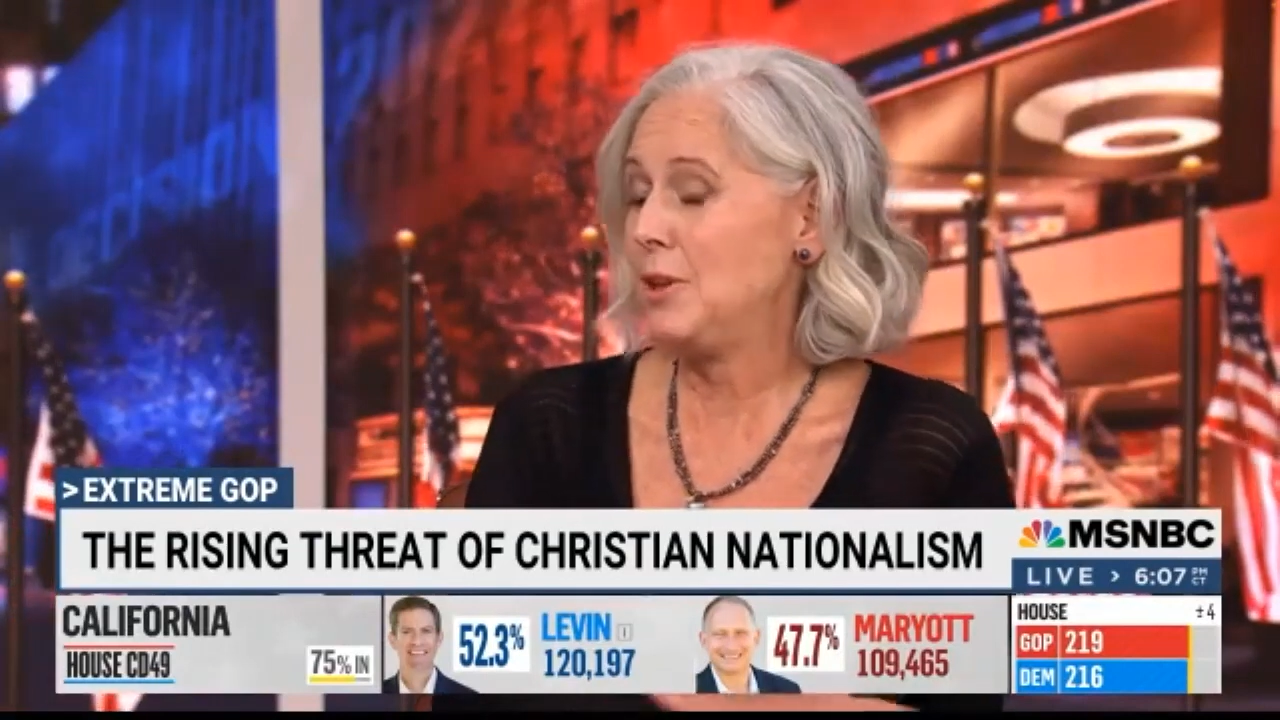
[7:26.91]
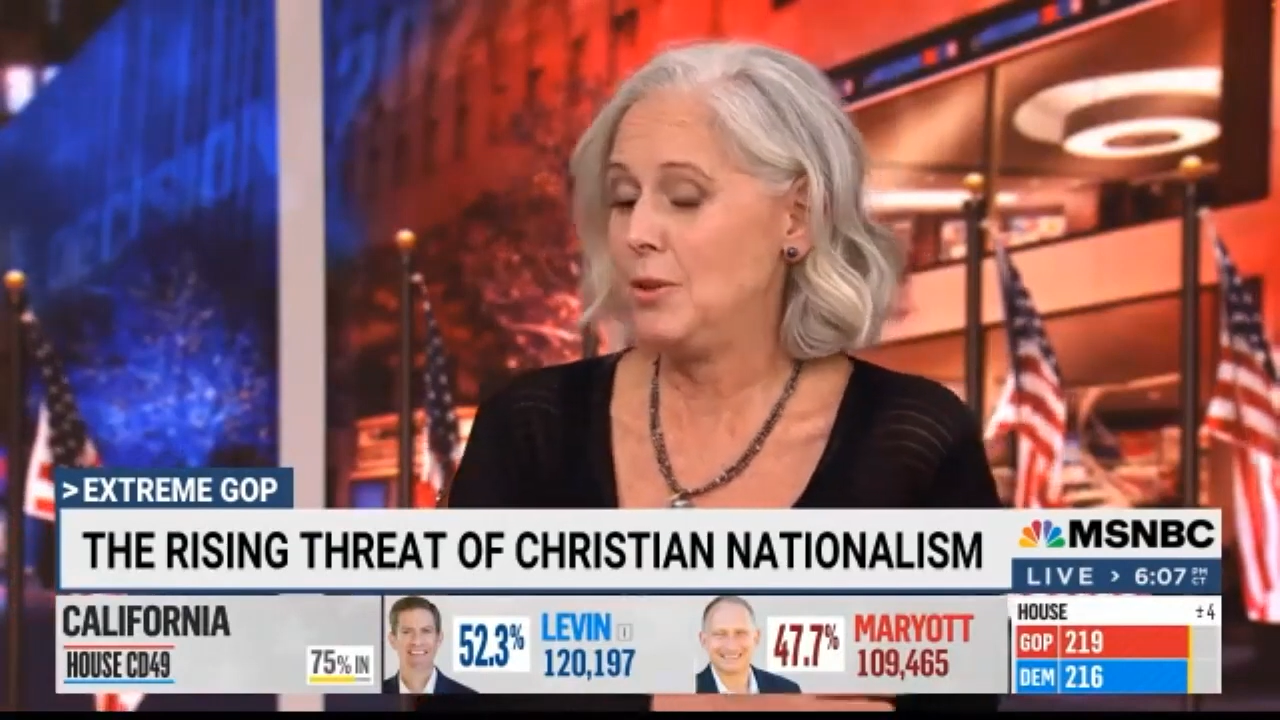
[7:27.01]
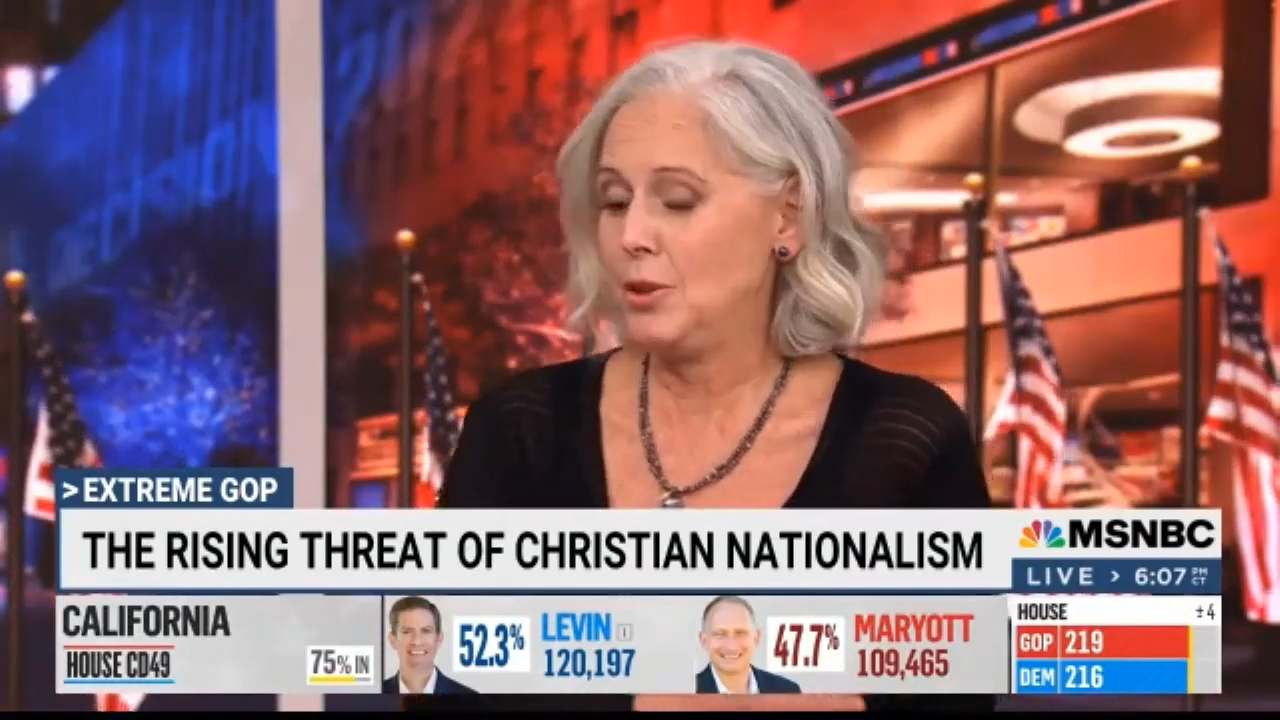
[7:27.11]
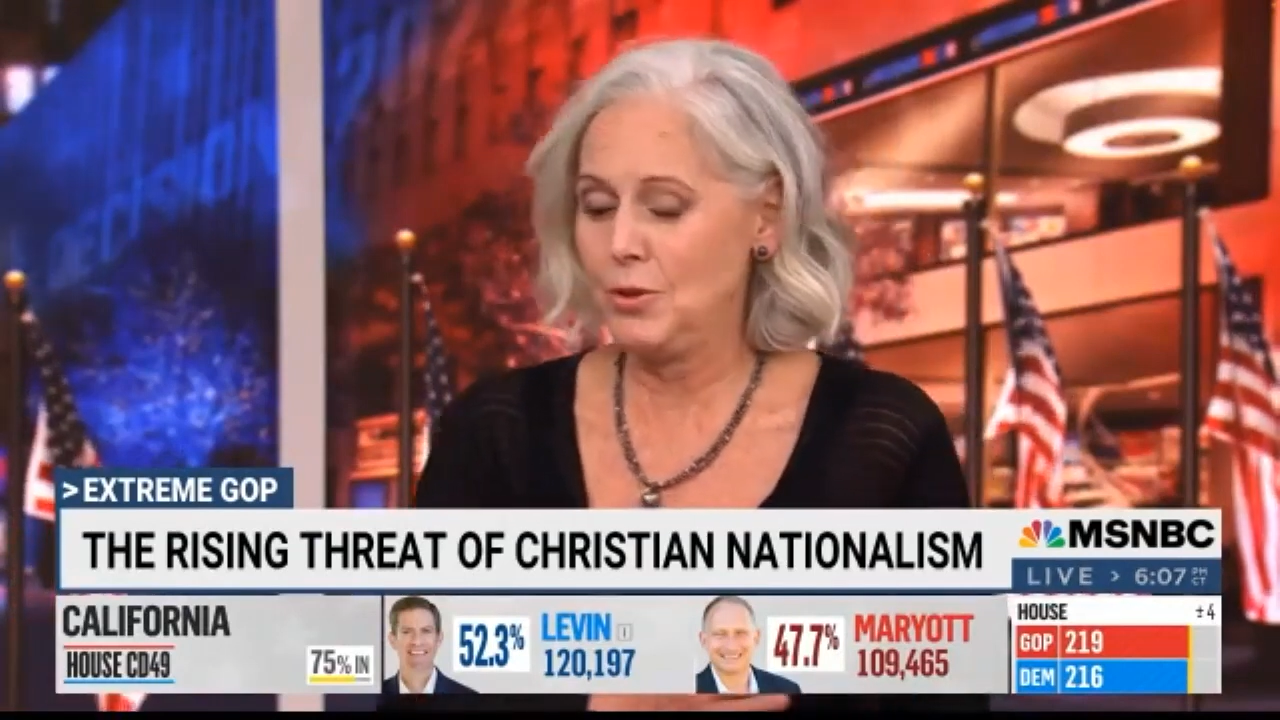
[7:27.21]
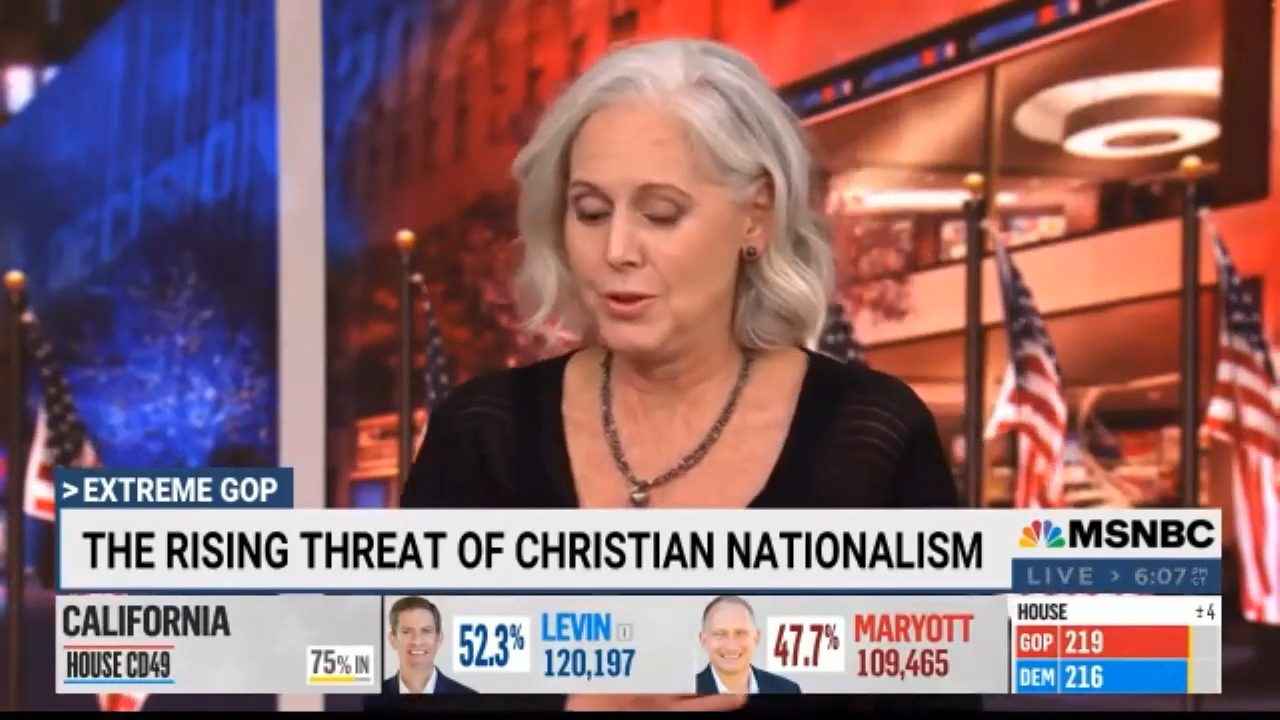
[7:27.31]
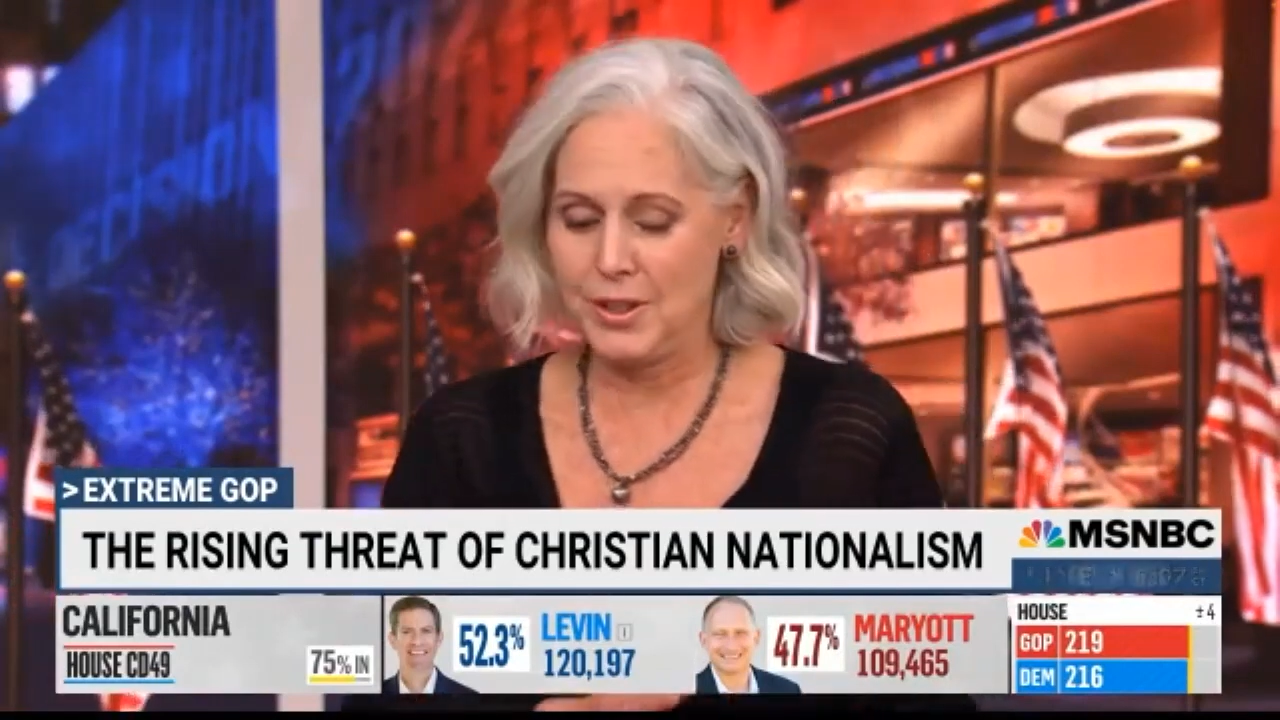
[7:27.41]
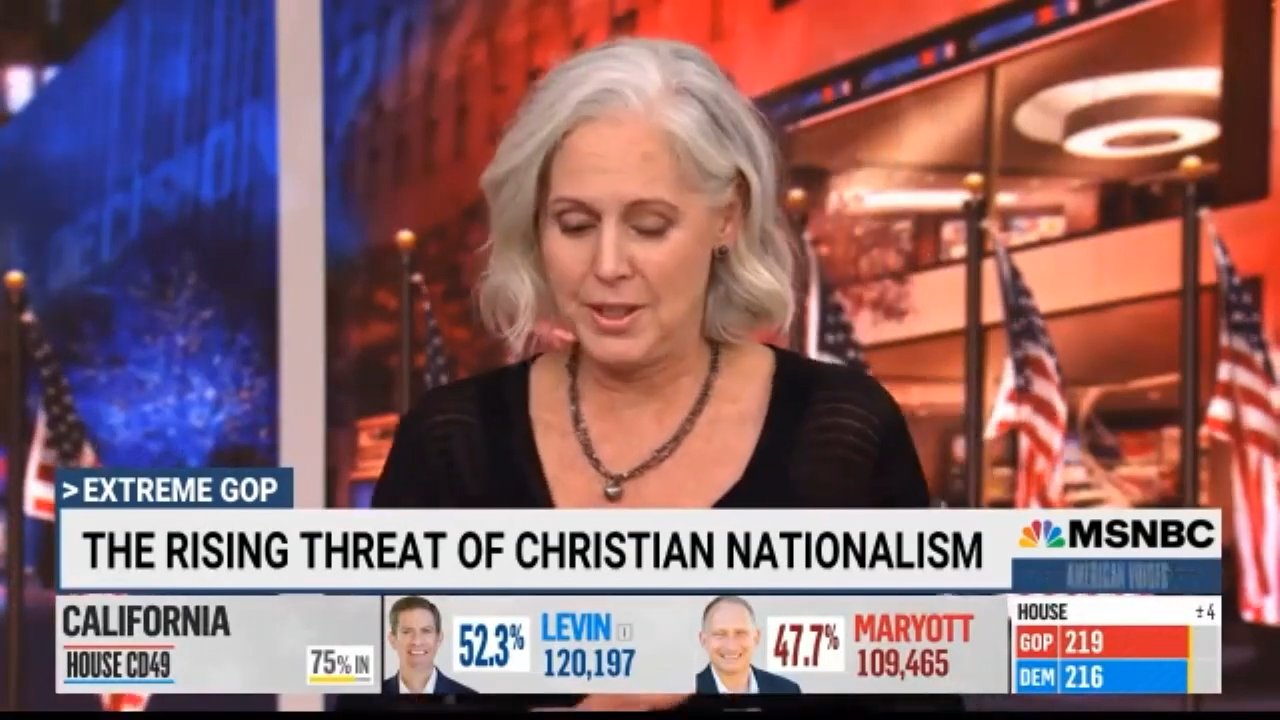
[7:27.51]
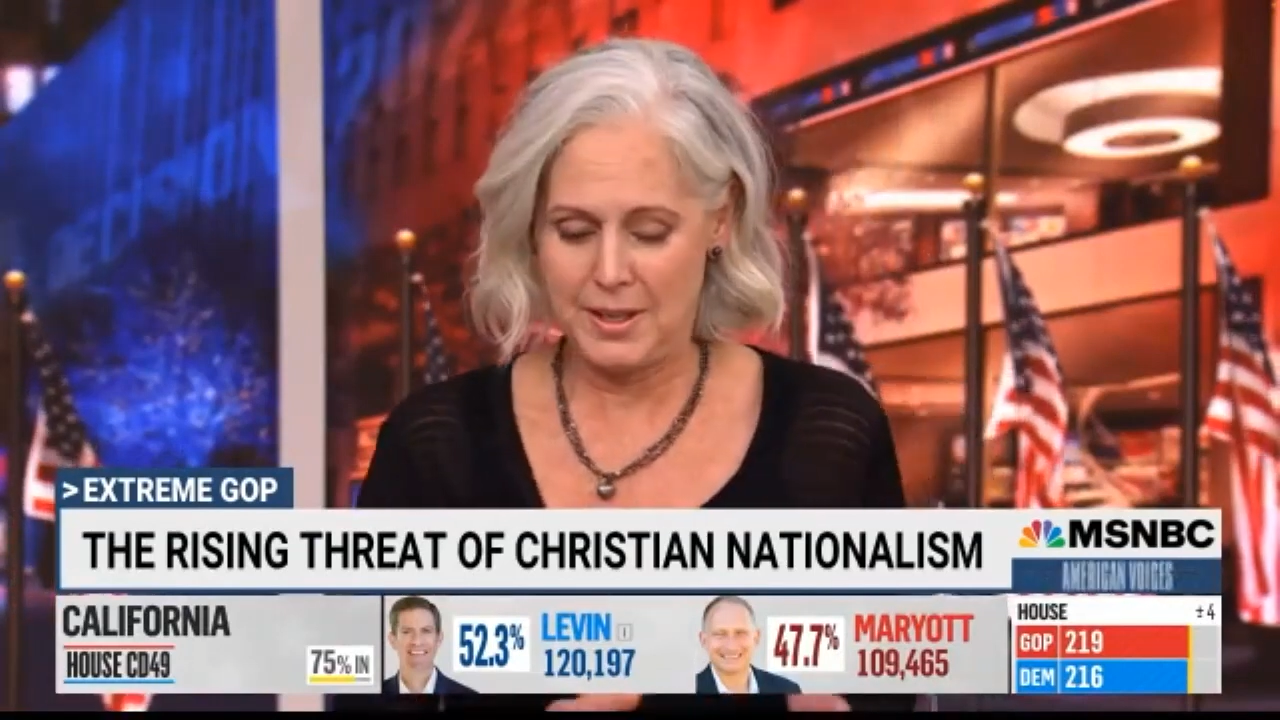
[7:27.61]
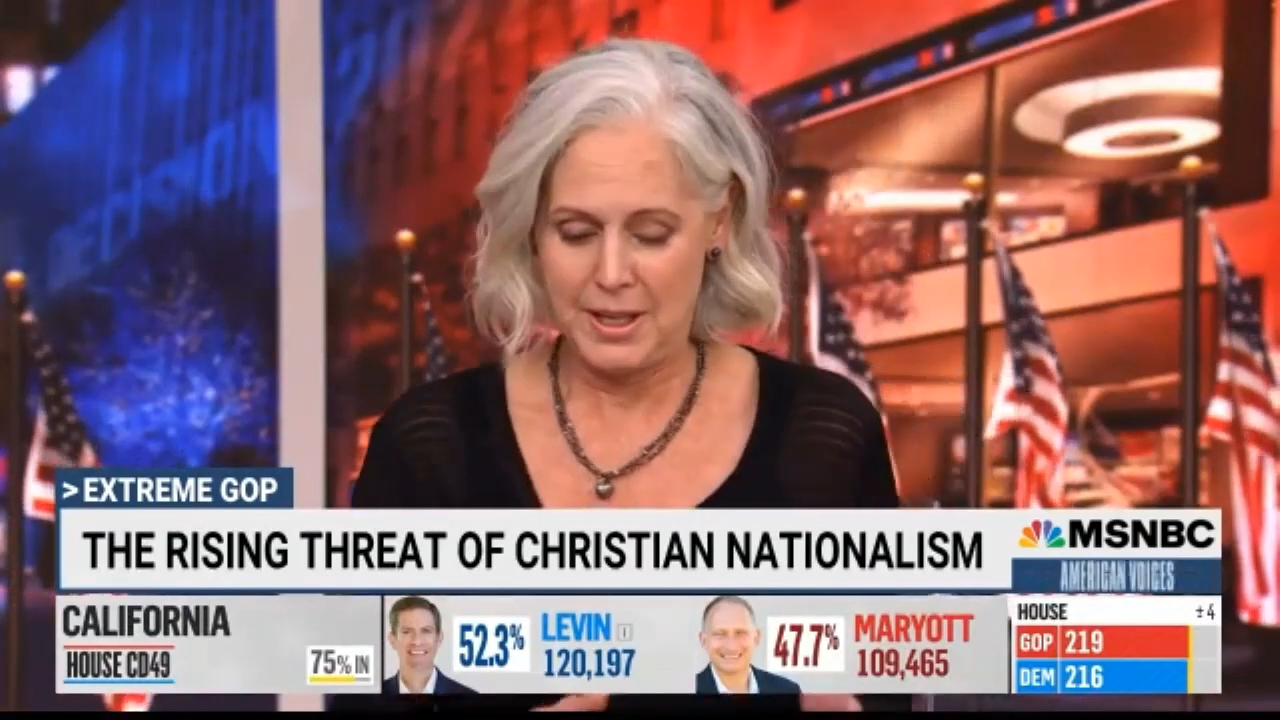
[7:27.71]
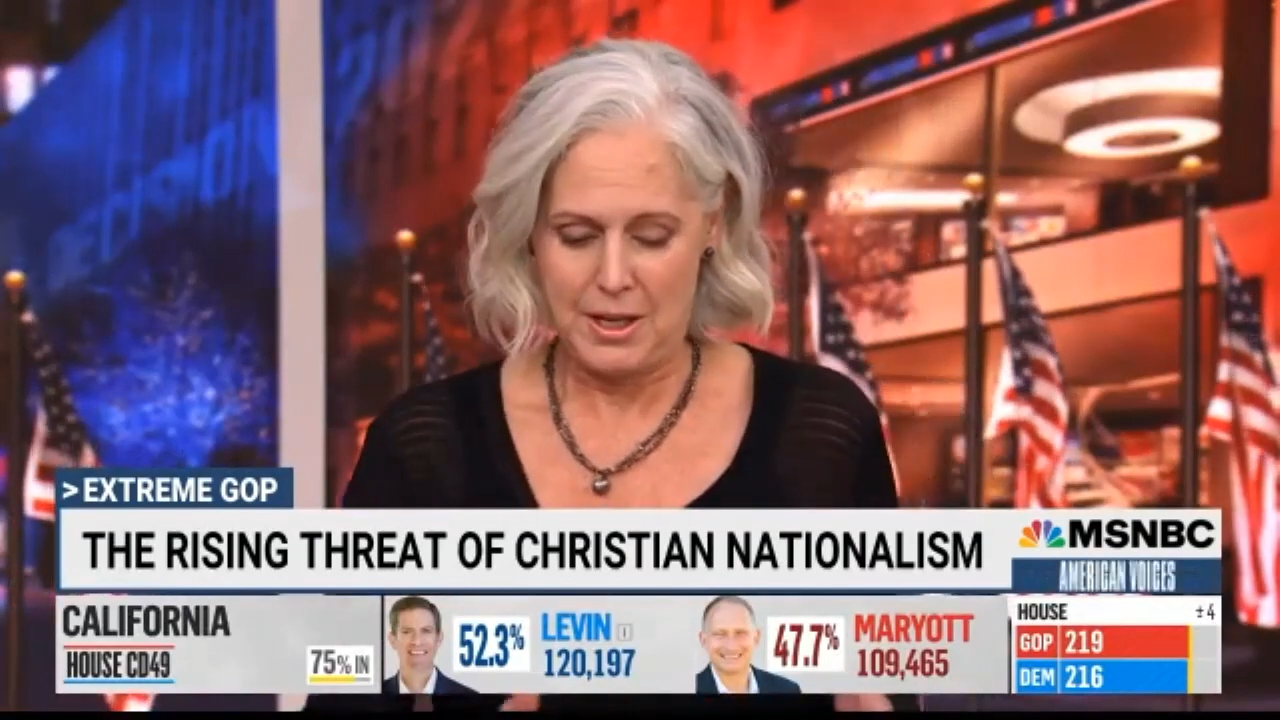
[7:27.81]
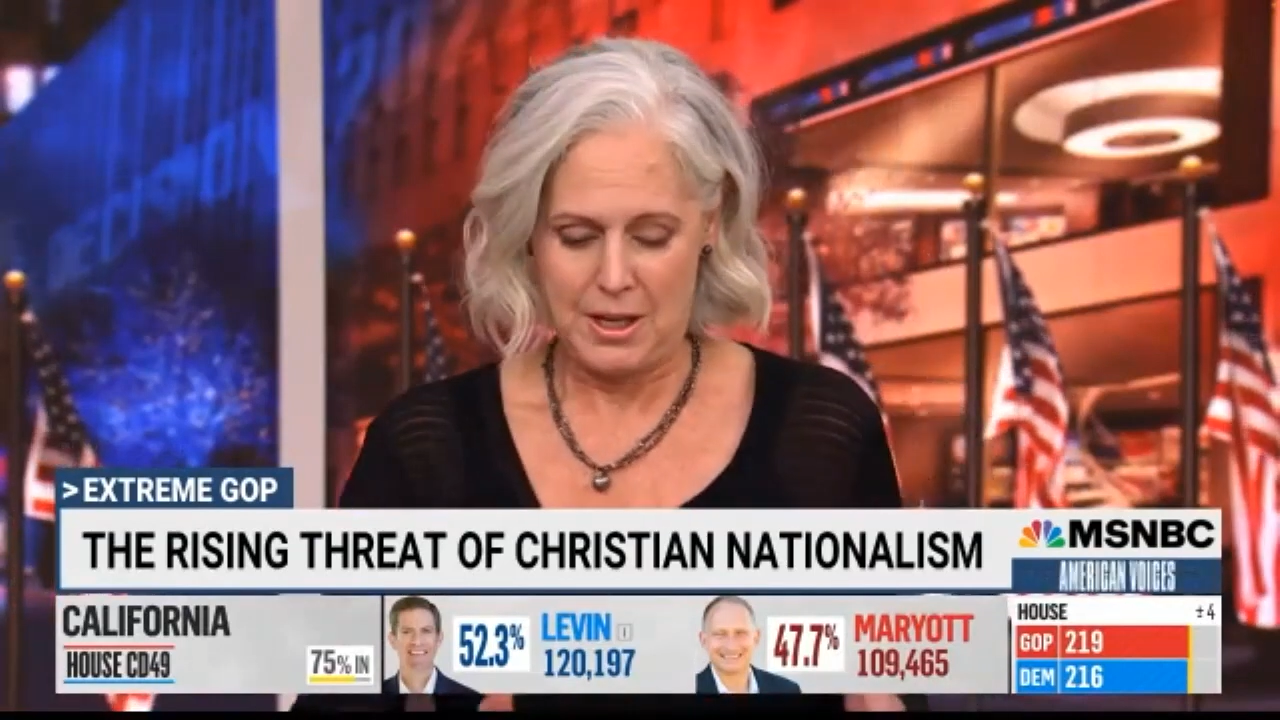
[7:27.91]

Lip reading: when you use the